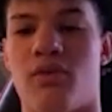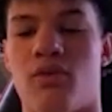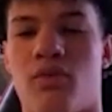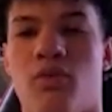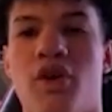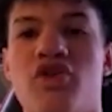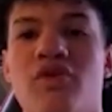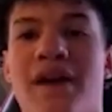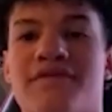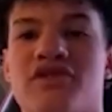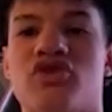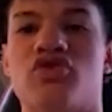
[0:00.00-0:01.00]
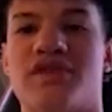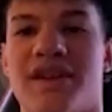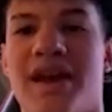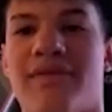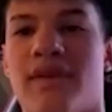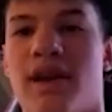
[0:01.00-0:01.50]
what you have to do to
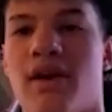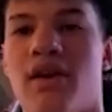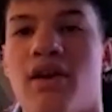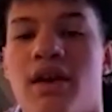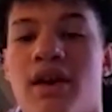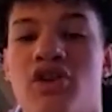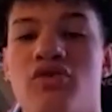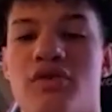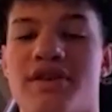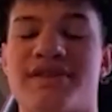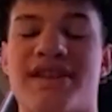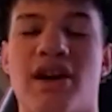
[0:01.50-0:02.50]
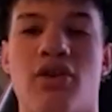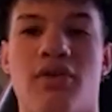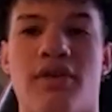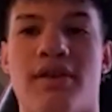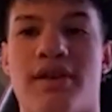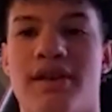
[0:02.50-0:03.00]
get there. You can
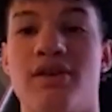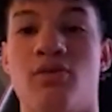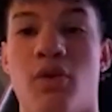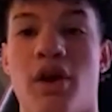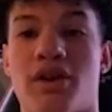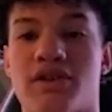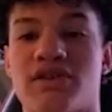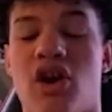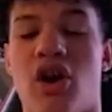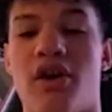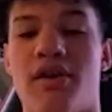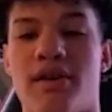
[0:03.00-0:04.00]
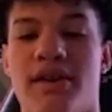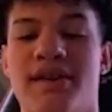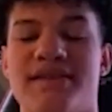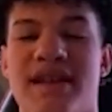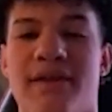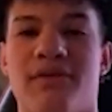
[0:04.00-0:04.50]
tell he works hard.
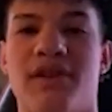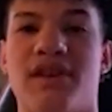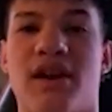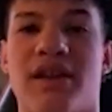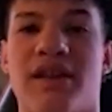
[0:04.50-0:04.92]
He's definitely done a